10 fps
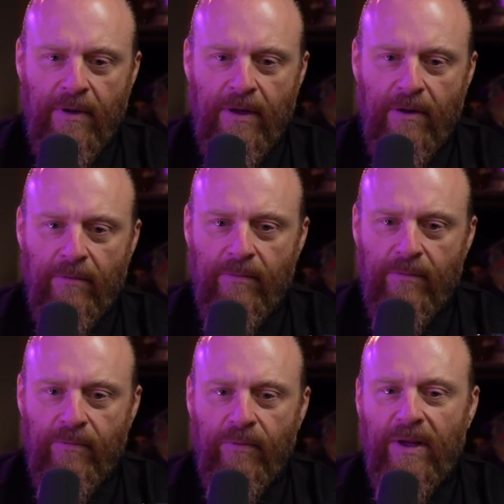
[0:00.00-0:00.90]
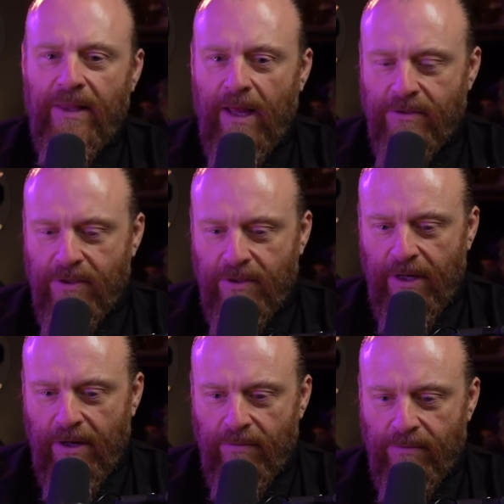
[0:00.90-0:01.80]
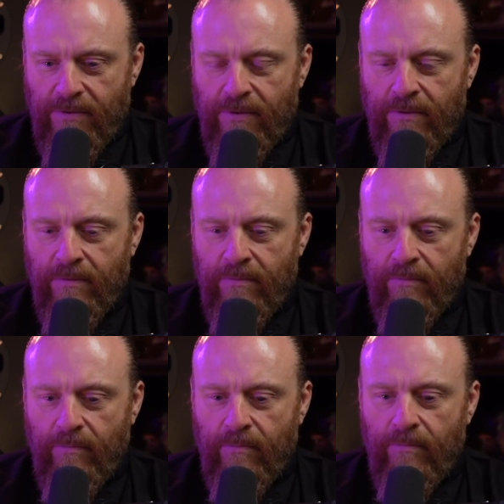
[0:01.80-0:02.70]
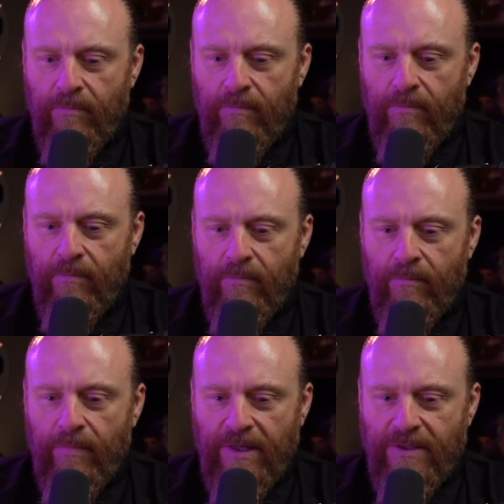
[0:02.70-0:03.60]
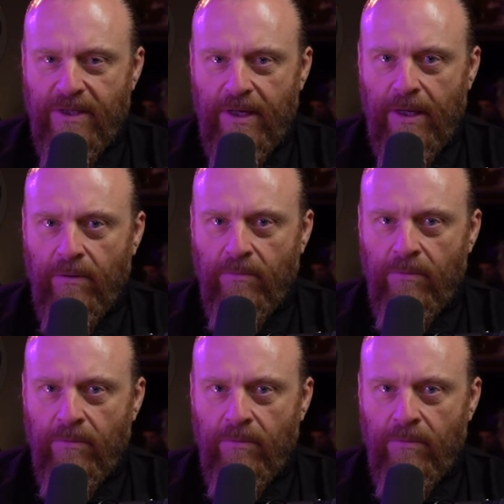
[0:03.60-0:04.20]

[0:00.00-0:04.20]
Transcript: You know, three thousand years BC